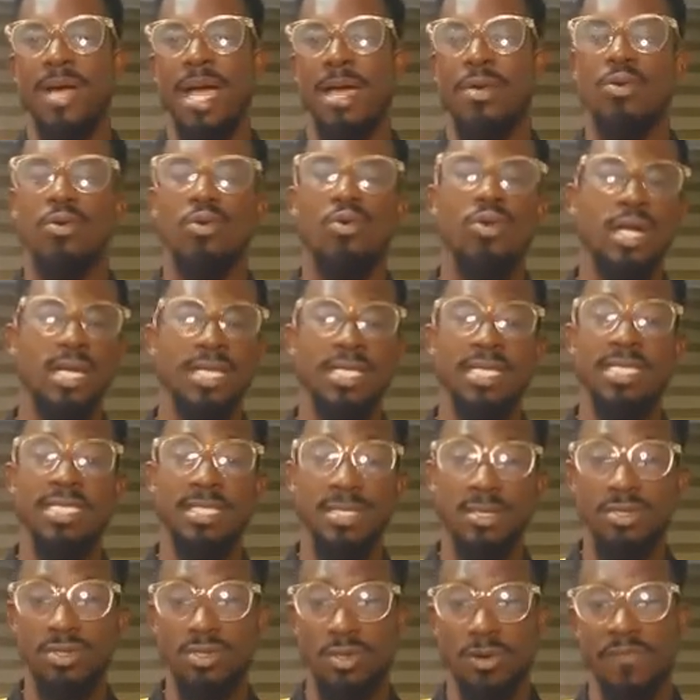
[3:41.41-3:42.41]
I don't know the
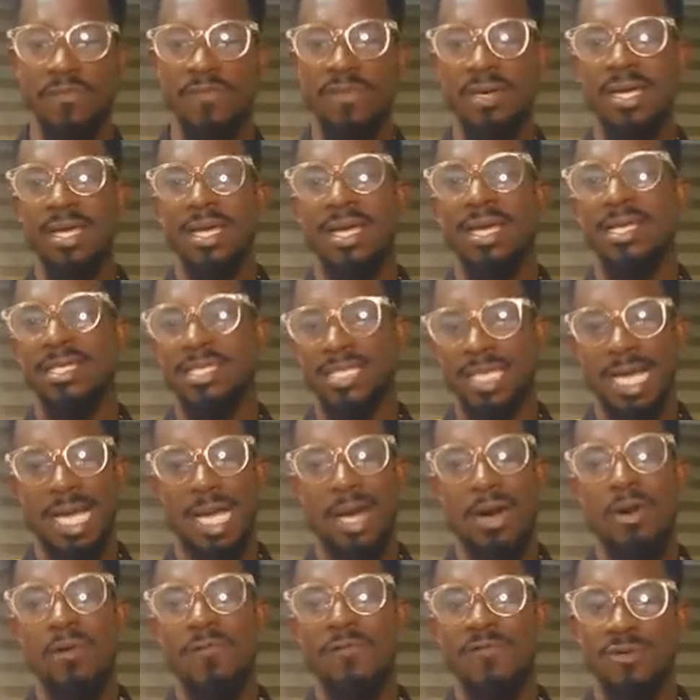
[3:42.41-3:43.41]
details of
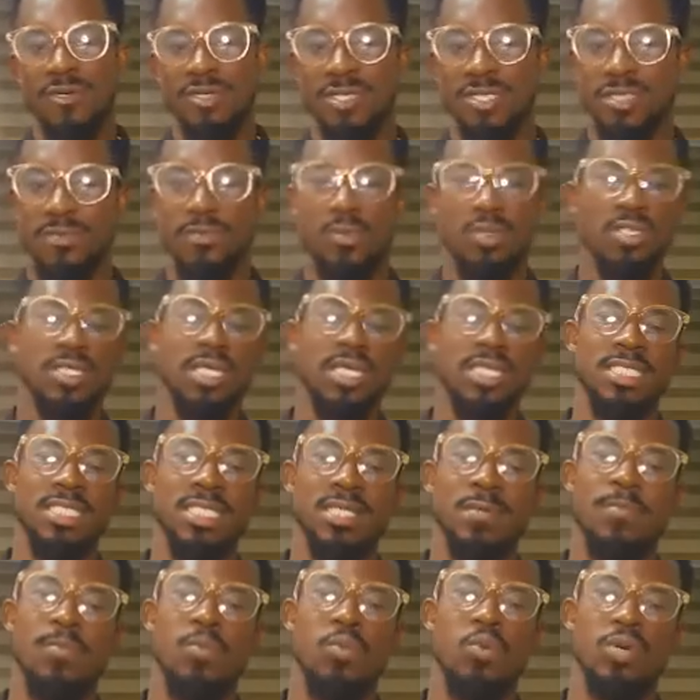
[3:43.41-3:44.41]
Schalke 04
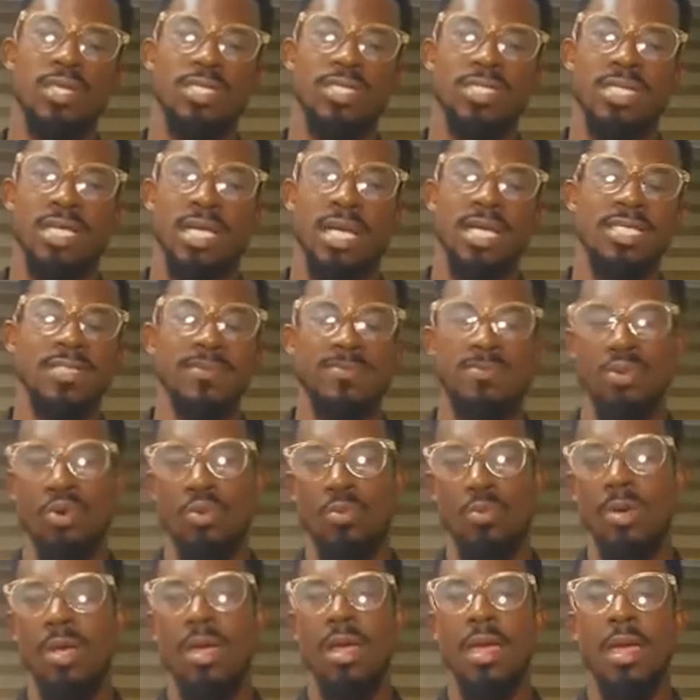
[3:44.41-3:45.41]
sponsorship with
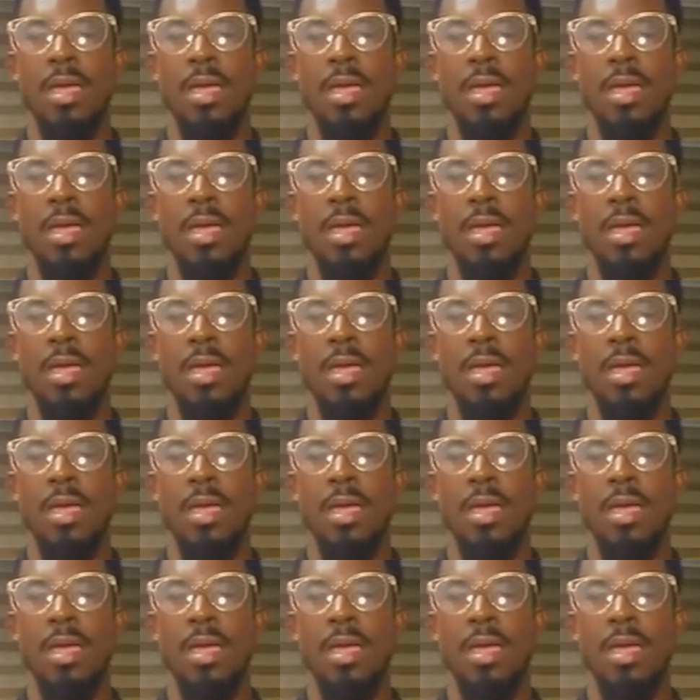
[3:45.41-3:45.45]
Gazprom,